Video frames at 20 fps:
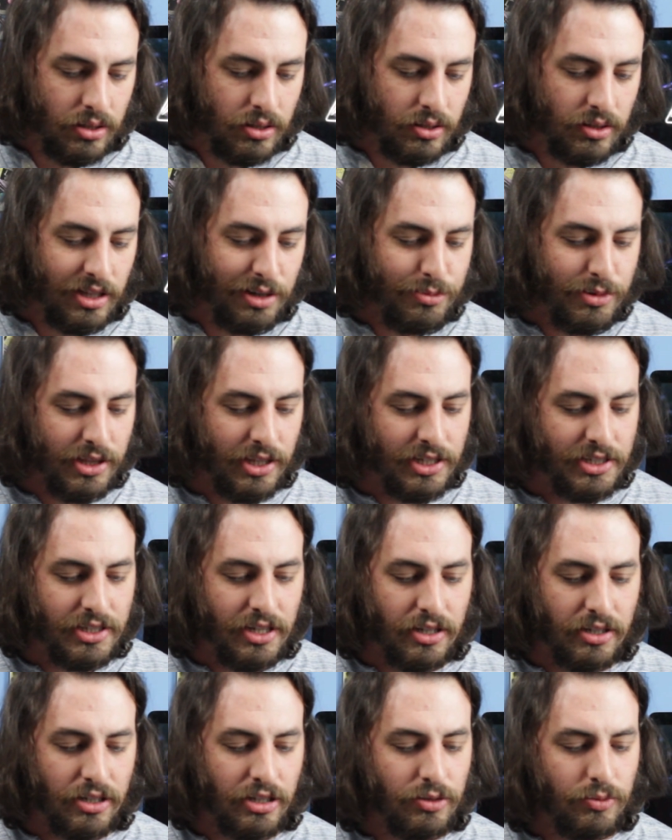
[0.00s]
Limitless
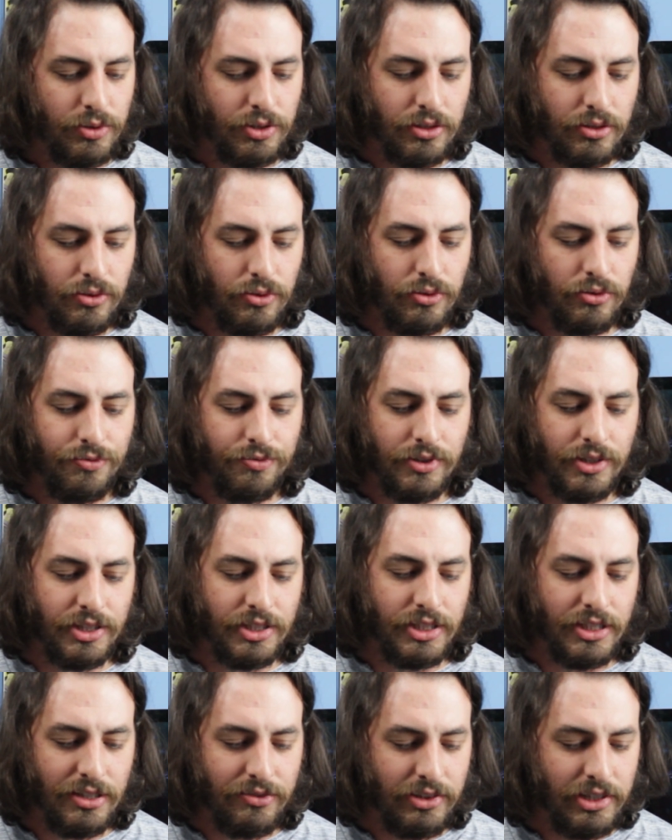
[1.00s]
Hunger was cool for the
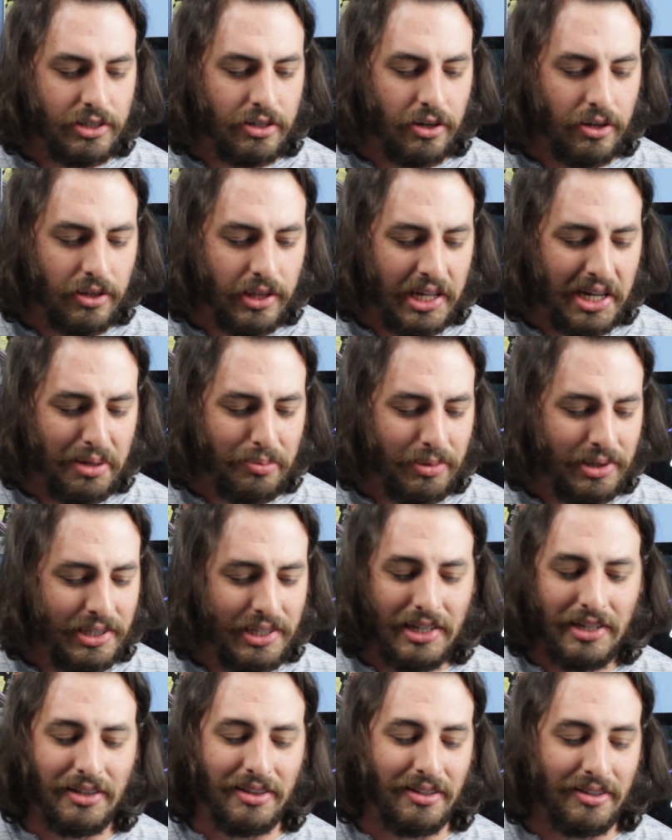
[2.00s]
Civi call out, but
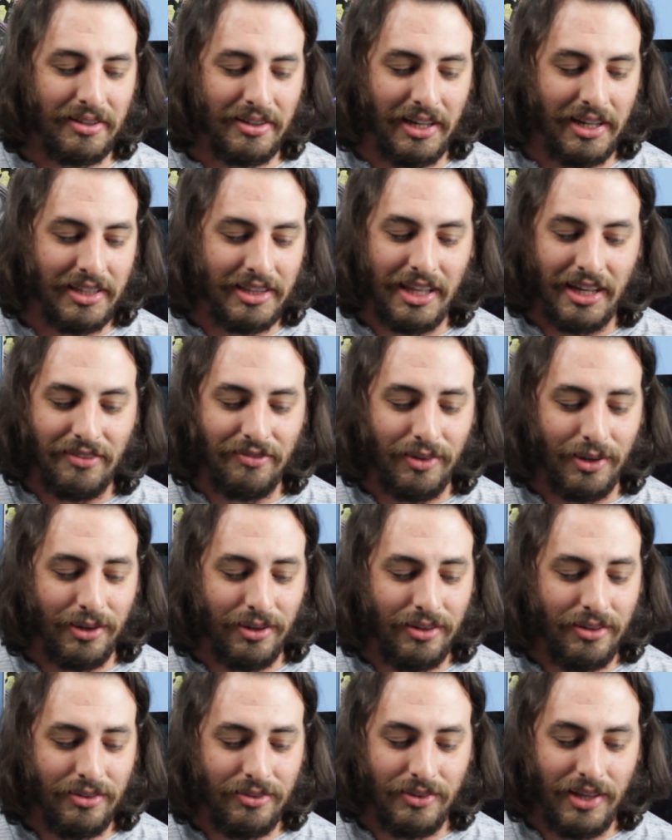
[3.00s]
didn't look like
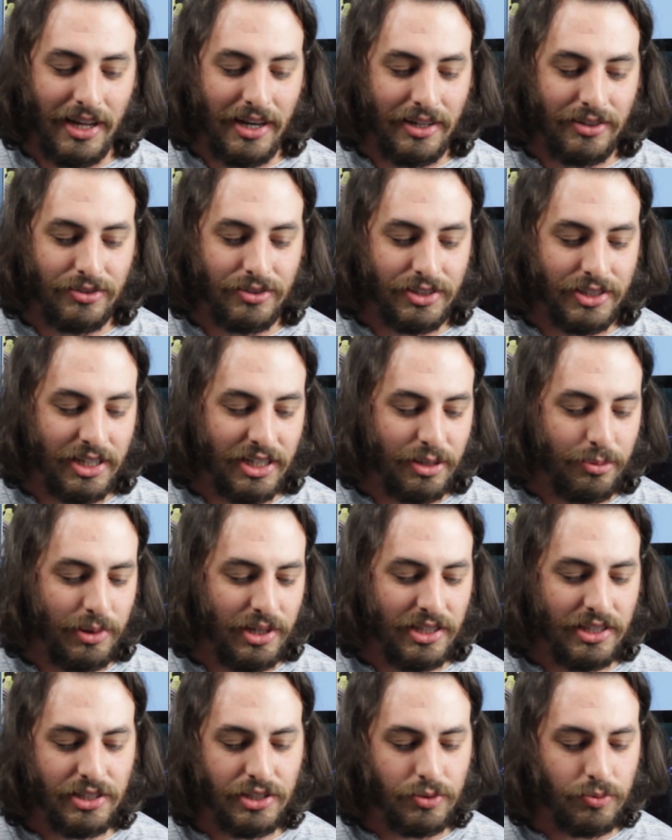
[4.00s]
that interesting to
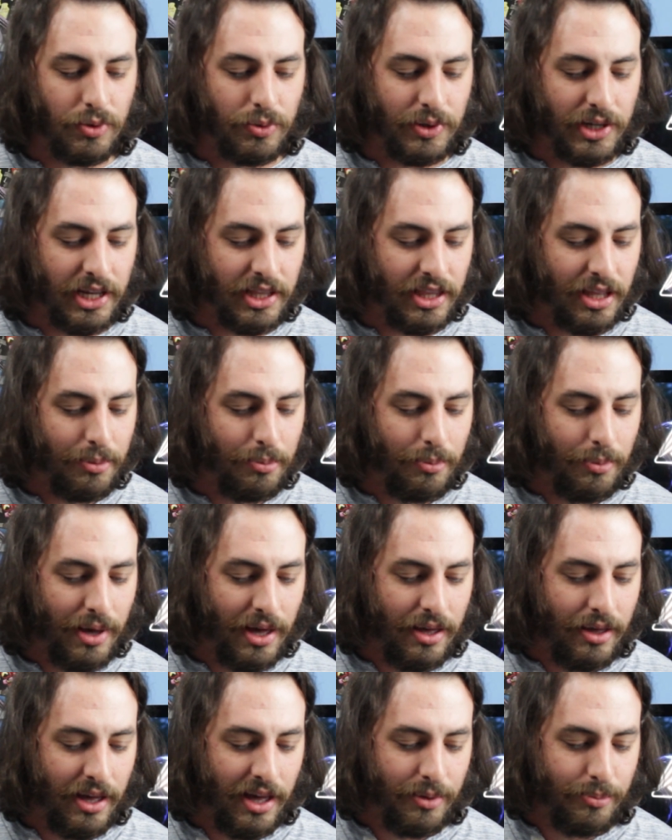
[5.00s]
me. This is where we got
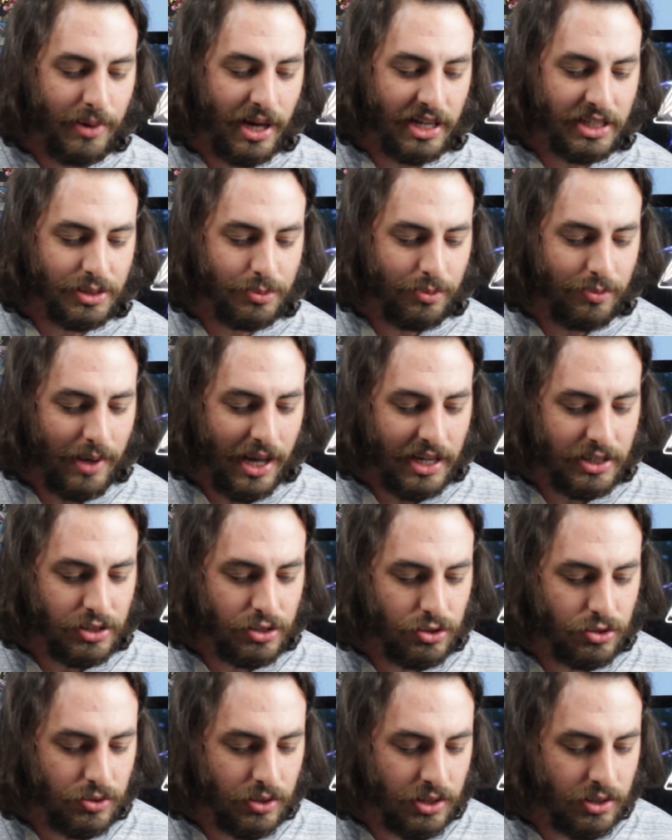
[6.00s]
that Maximum
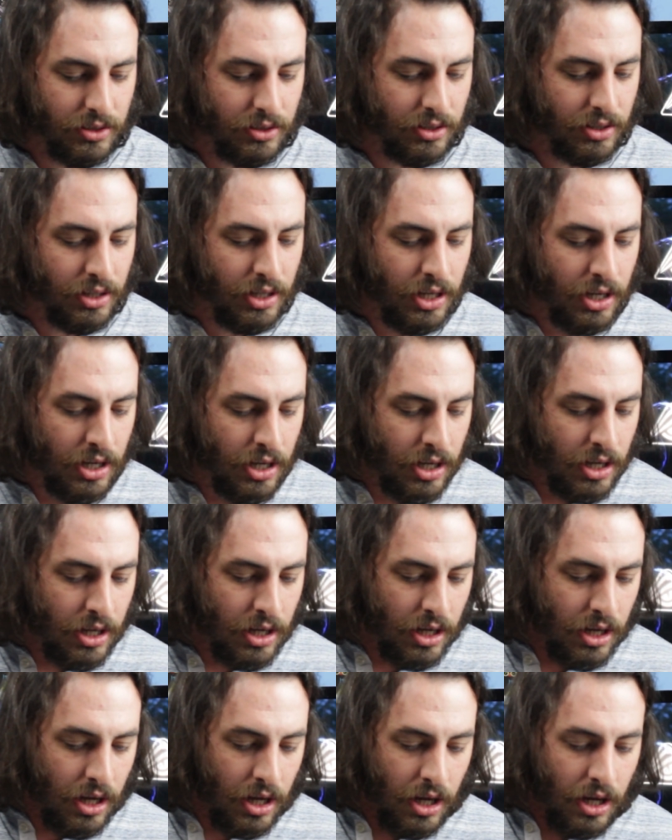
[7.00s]
Action trailer.
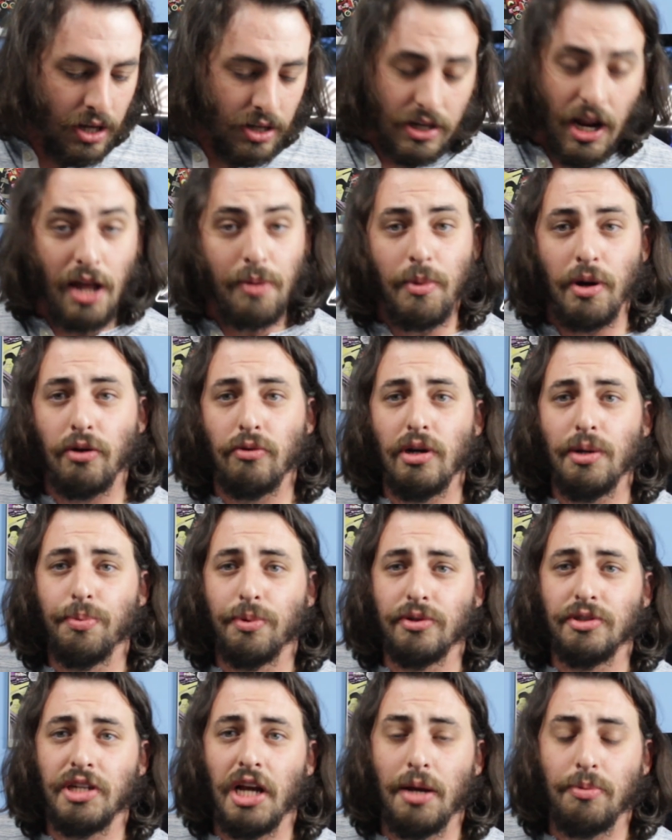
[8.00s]
Nightmare
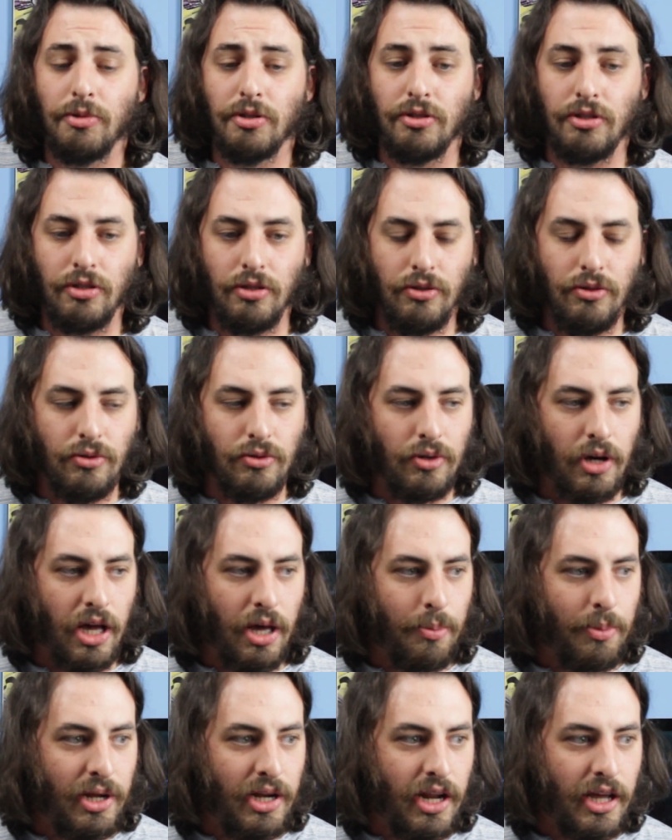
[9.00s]
Reaper Chapter 2,
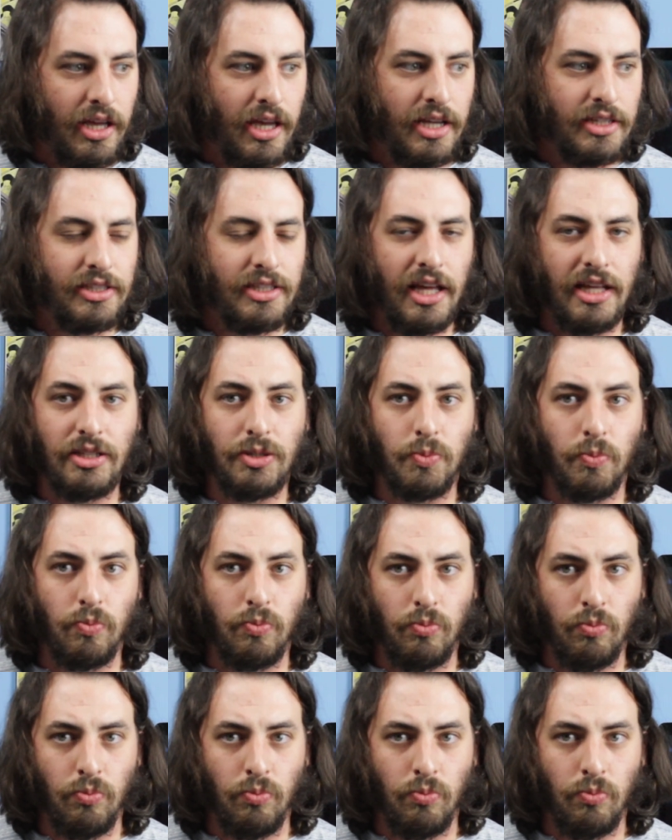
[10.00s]
I mean, I guess that's